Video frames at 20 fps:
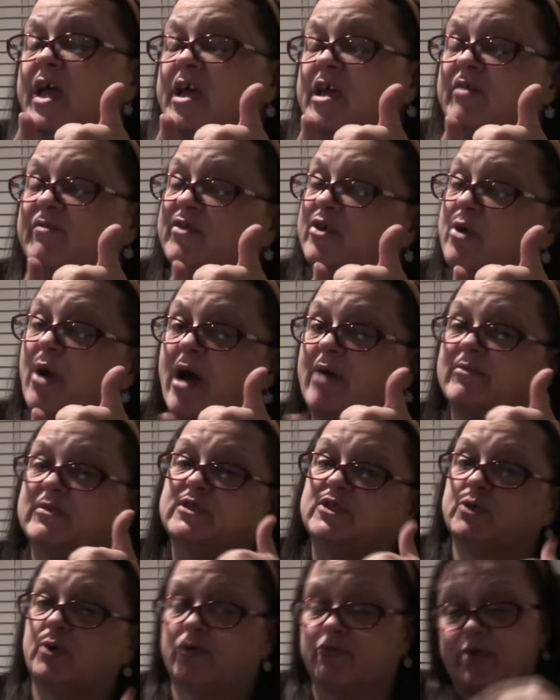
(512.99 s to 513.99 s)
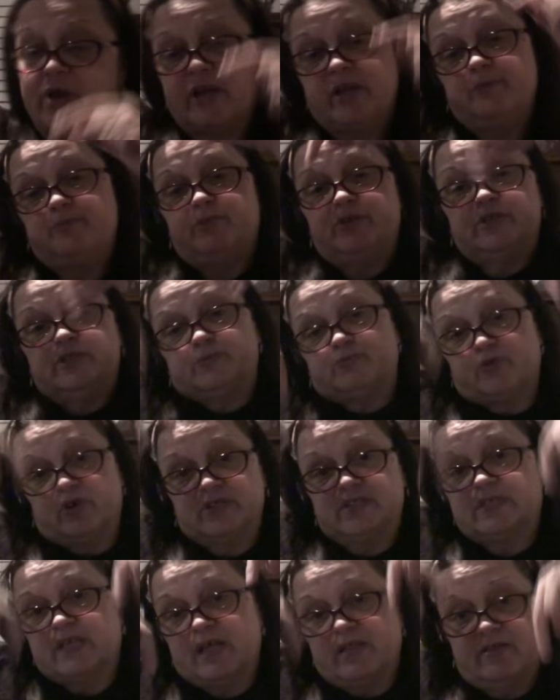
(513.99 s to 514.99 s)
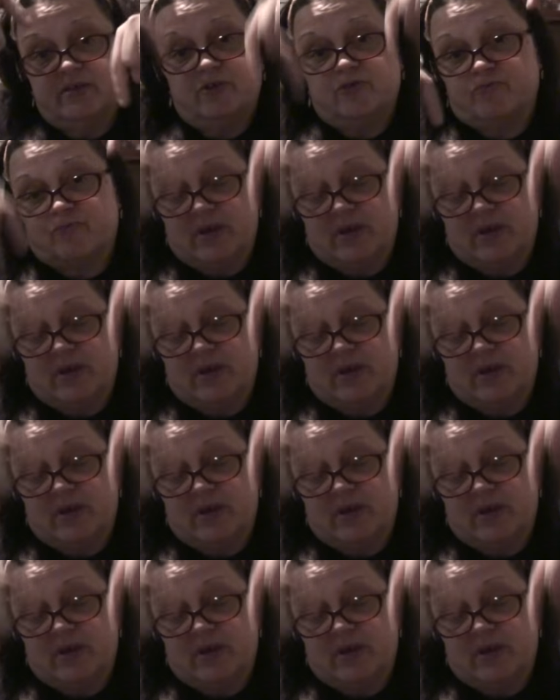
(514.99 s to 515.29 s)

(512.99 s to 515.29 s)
If you haven't already, please press that little